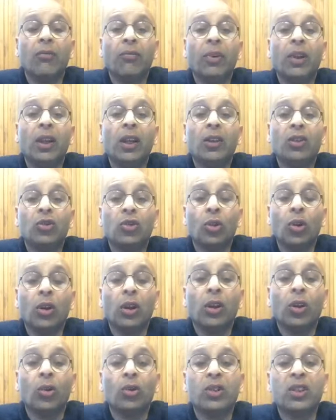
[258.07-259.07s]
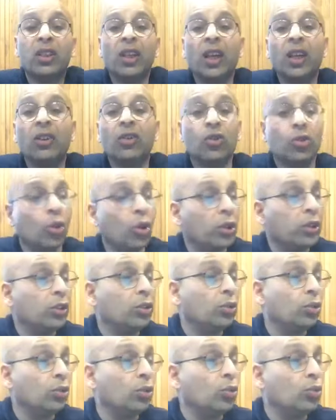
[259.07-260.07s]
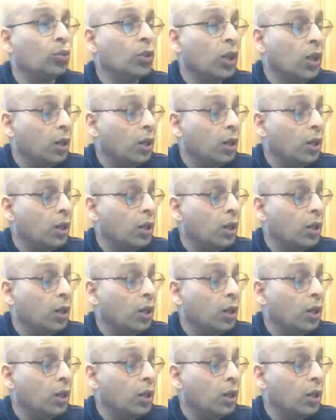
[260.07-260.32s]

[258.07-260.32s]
feeling sorry or saying sorry to you.